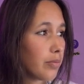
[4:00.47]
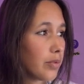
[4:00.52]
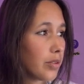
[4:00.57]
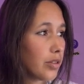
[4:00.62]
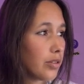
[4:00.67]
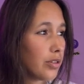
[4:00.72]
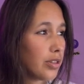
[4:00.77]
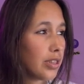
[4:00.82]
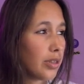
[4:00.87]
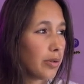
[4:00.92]

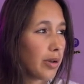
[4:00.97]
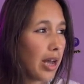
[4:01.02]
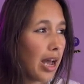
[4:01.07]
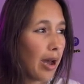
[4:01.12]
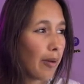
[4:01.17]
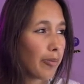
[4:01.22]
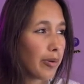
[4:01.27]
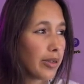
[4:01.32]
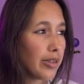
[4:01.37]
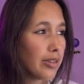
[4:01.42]
you see what
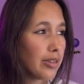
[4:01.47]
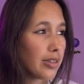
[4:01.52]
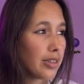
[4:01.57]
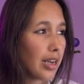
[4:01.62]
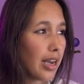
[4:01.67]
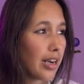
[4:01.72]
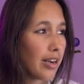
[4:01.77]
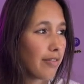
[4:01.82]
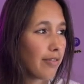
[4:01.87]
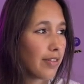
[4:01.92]
happens,
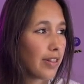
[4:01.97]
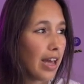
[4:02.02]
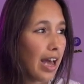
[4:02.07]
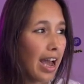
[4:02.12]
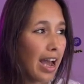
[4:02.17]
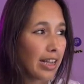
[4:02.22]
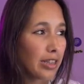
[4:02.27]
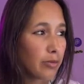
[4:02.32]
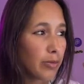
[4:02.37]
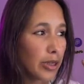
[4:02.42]
kind of the
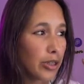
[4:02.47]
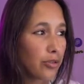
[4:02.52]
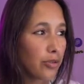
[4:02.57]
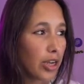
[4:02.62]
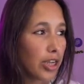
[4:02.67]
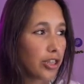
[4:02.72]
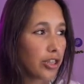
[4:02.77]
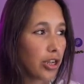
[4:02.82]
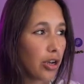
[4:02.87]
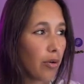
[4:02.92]
aspect
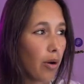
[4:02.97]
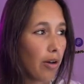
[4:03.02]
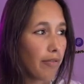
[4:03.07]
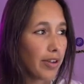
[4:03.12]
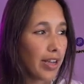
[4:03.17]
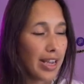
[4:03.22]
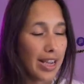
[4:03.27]
ratio of it